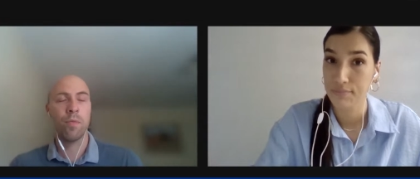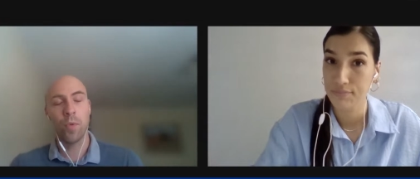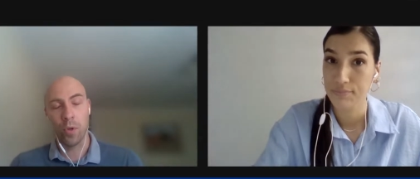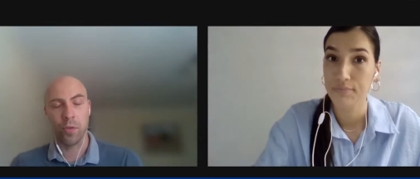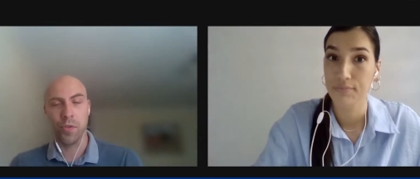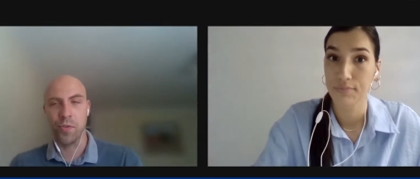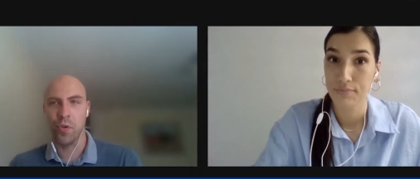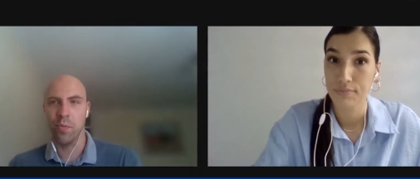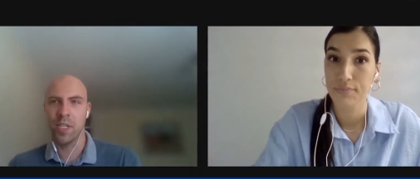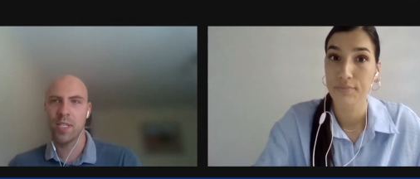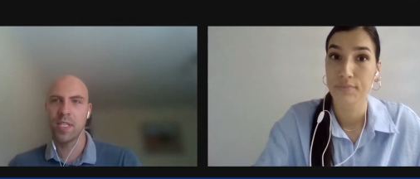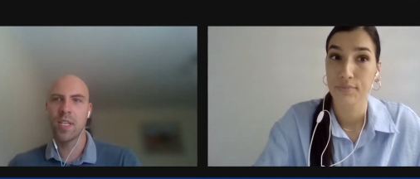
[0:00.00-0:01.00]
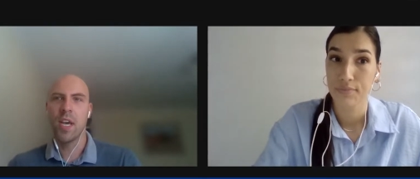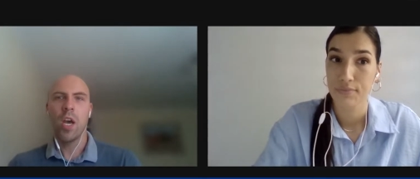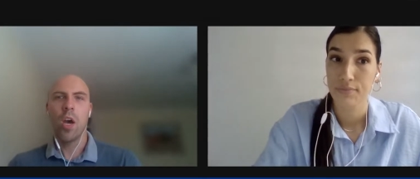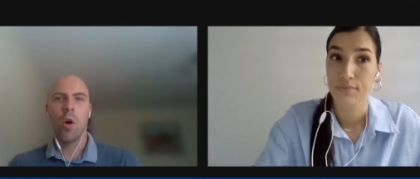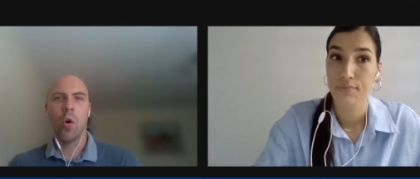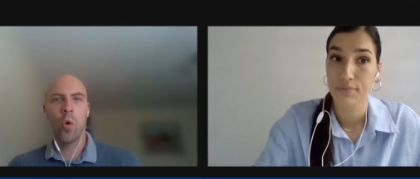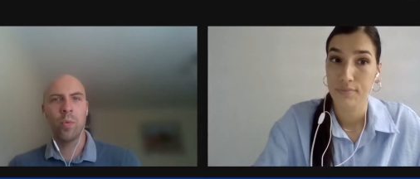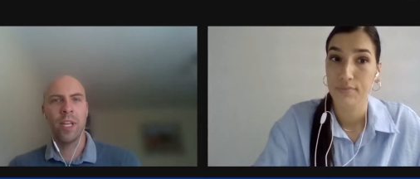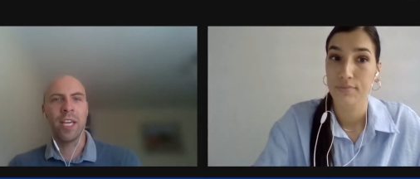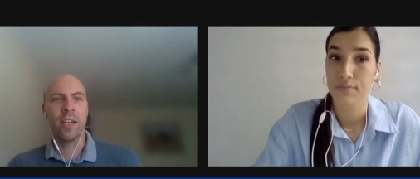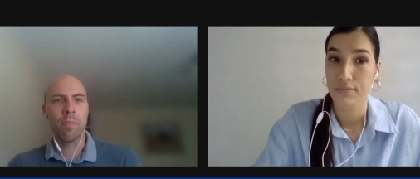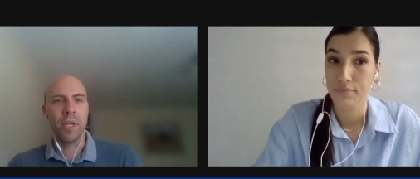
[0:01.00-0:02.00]
Speaker 1: for consumers
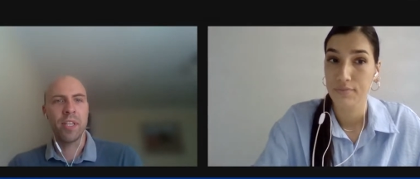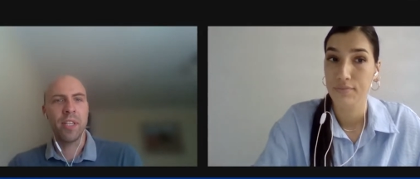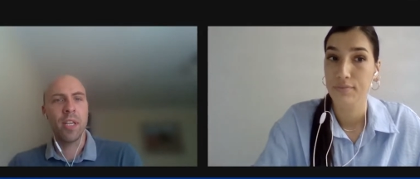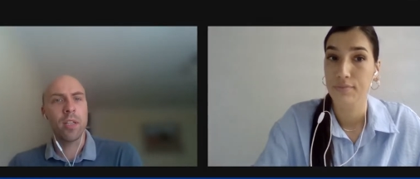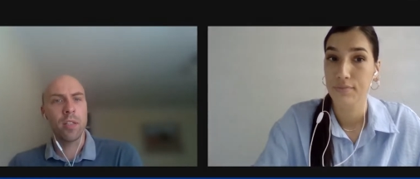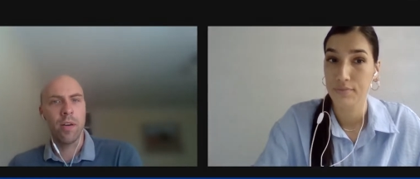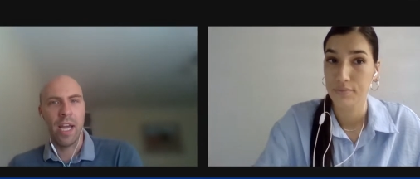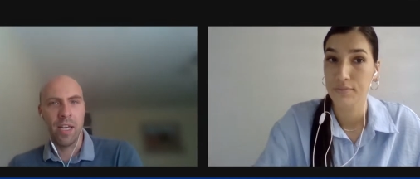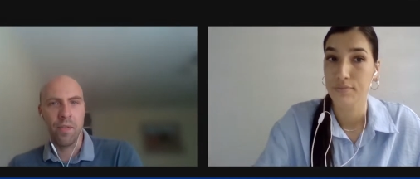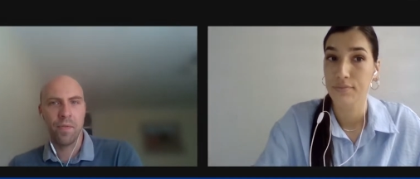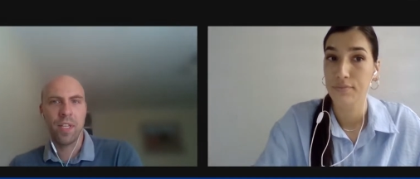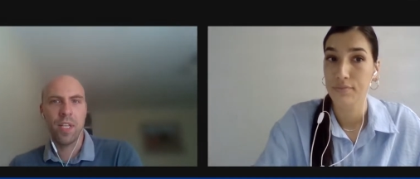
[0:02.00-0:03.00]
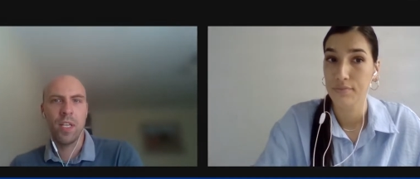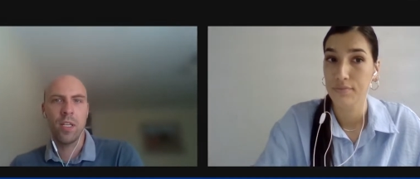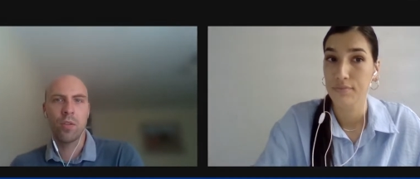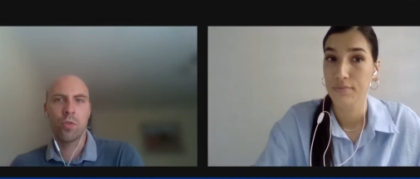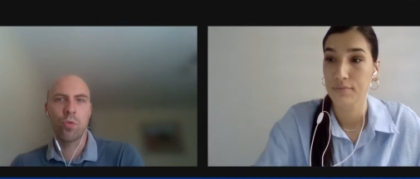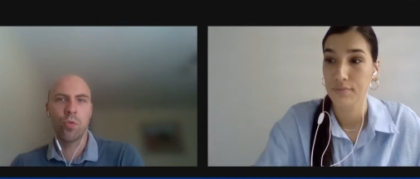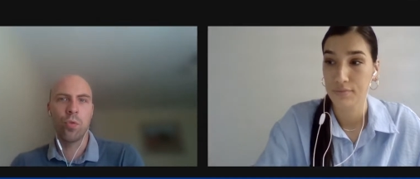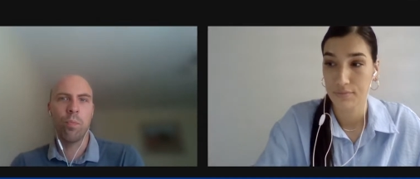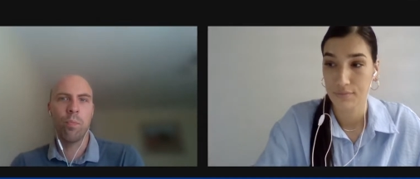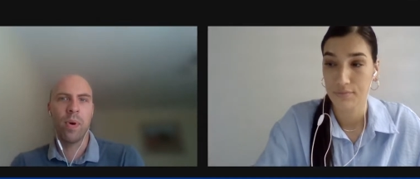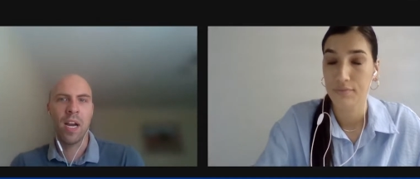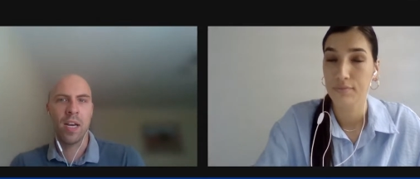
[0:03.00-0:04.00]
owning a particular NFT to
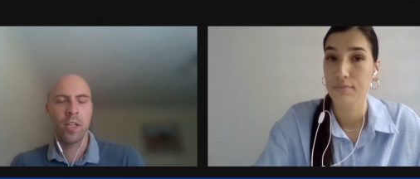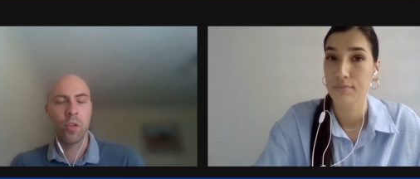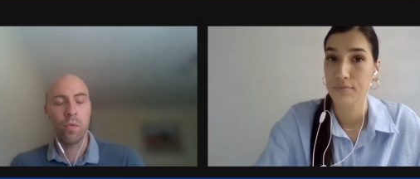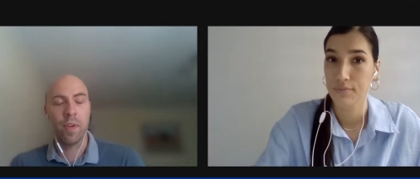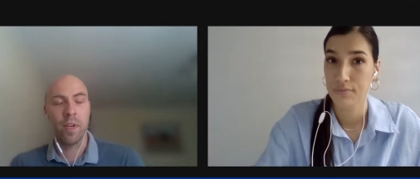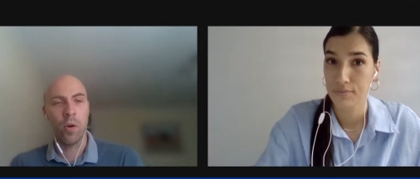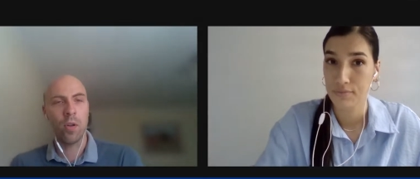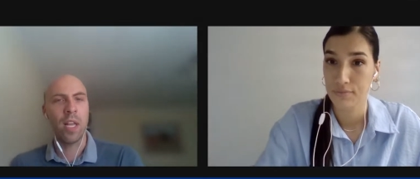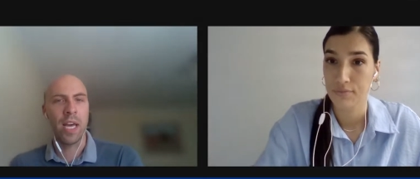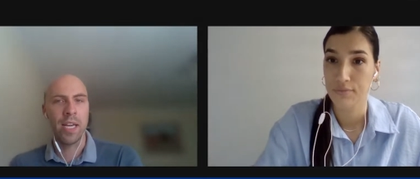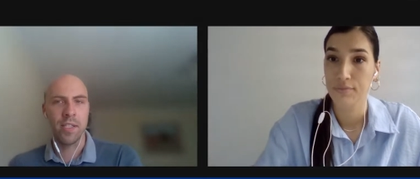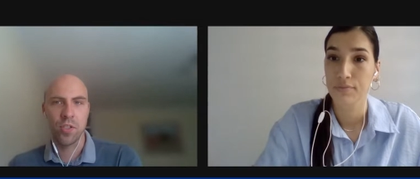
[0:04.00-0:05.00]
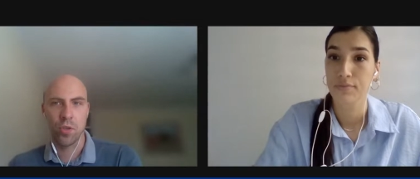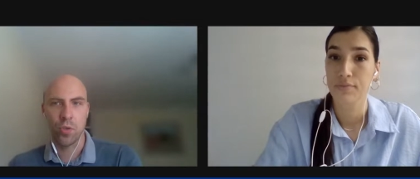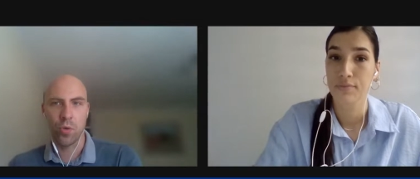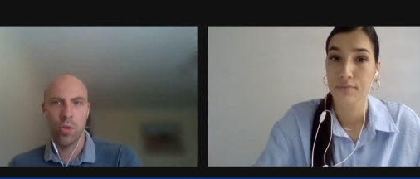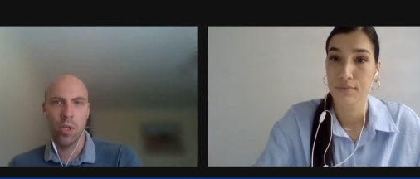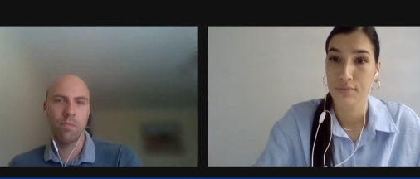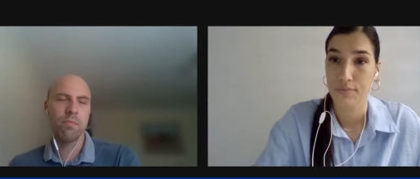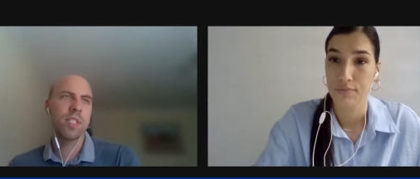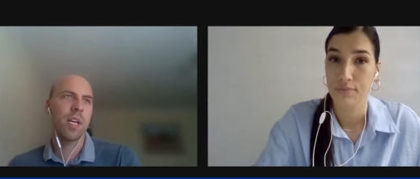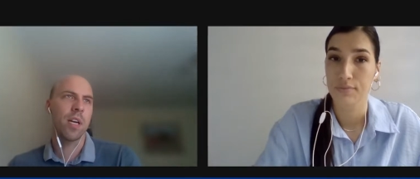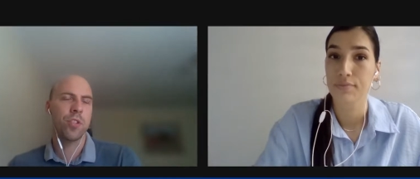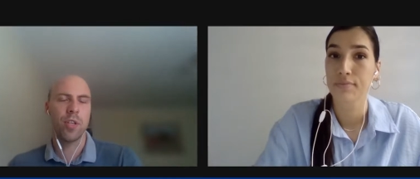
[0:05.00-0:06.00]
part of an online store,
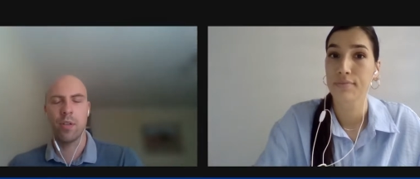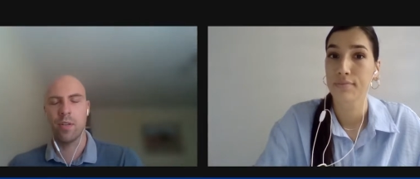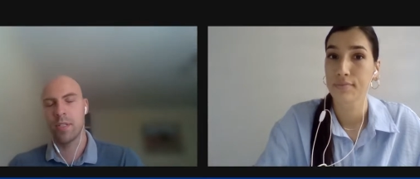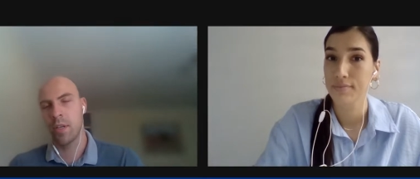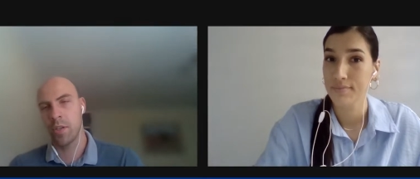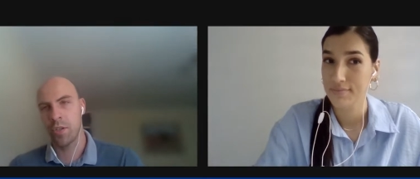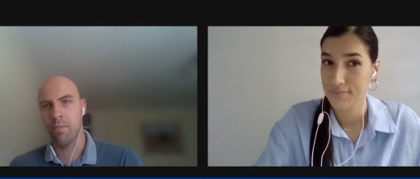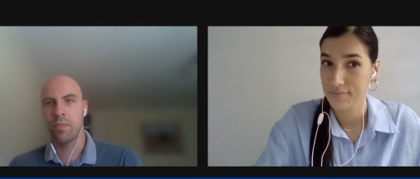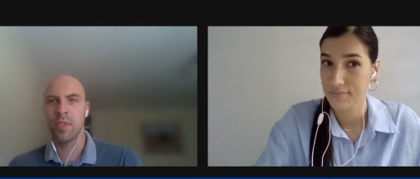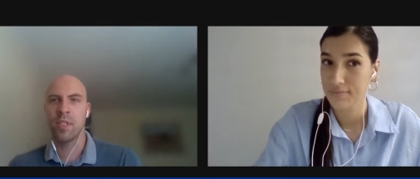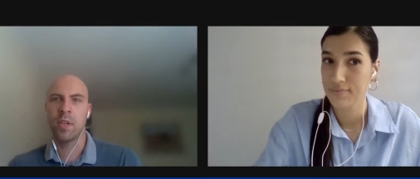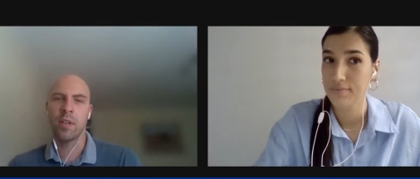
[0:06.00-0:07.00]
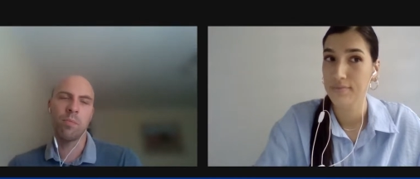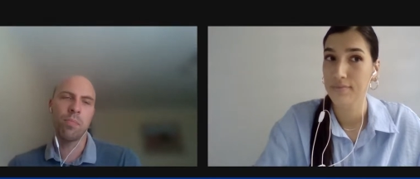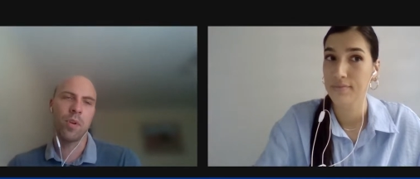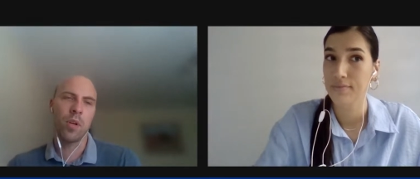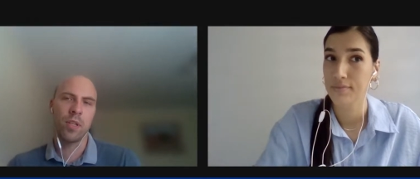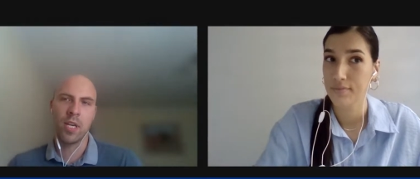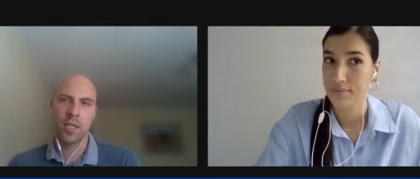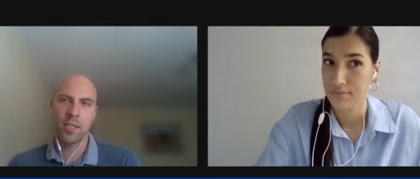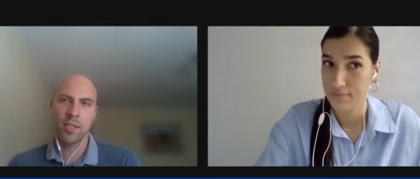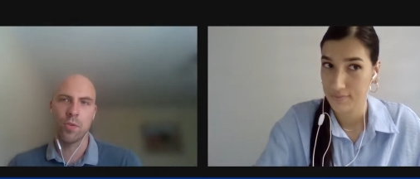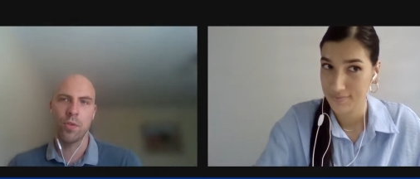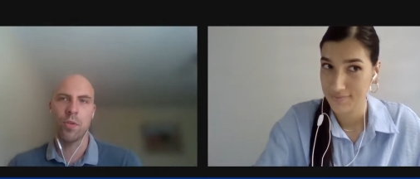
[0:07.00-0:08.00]
such as certain products
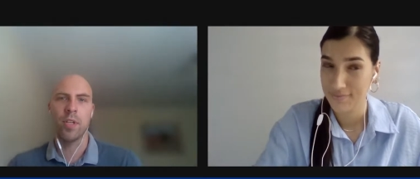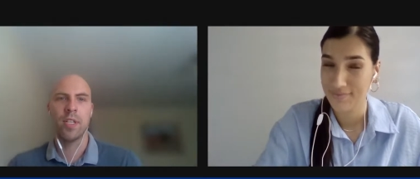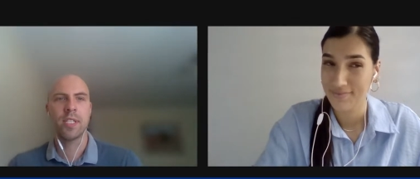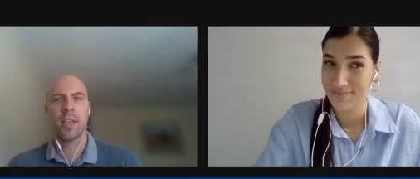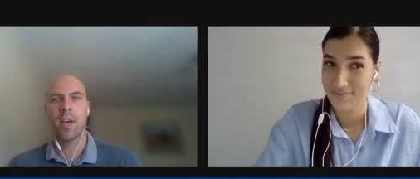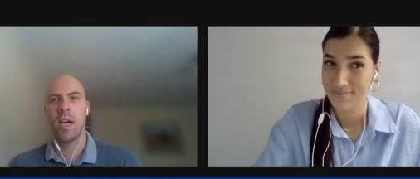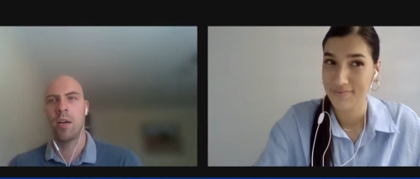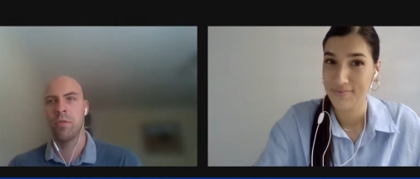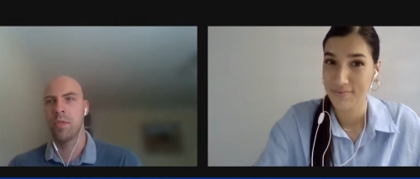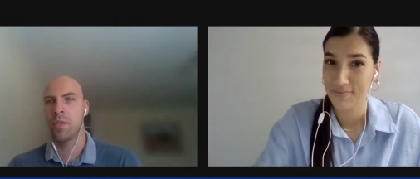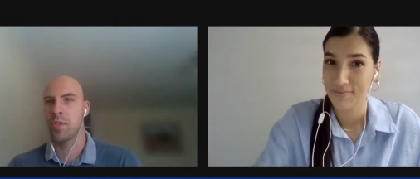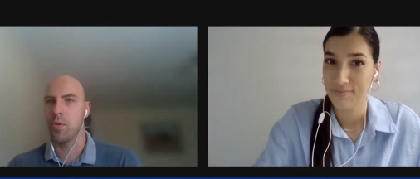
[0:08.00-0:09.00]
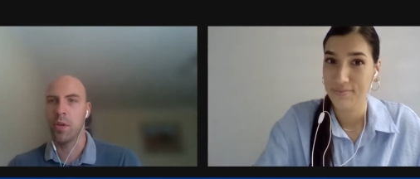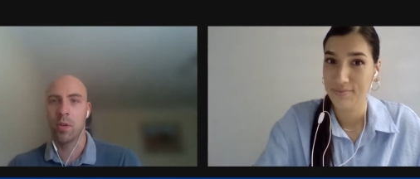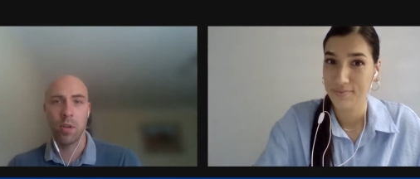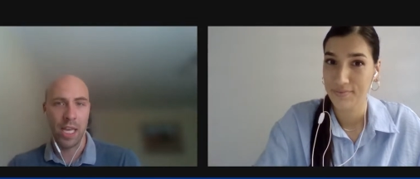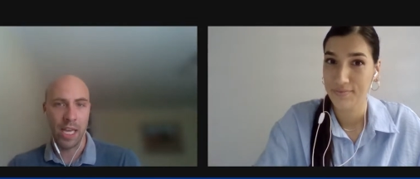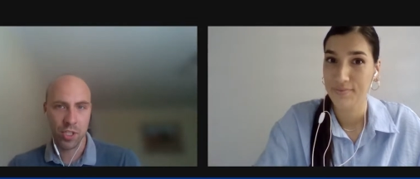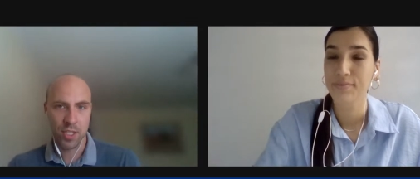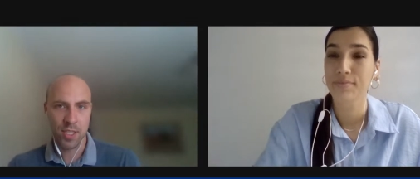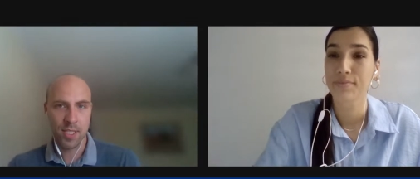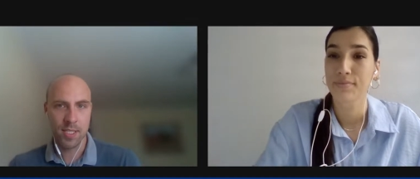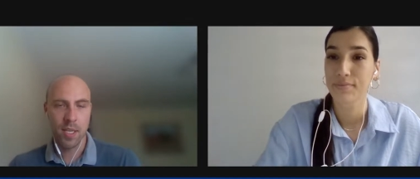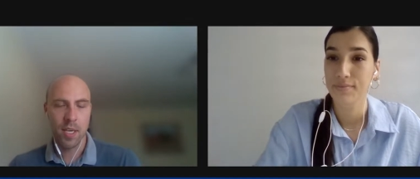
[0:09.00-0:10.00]
or discounts or collections.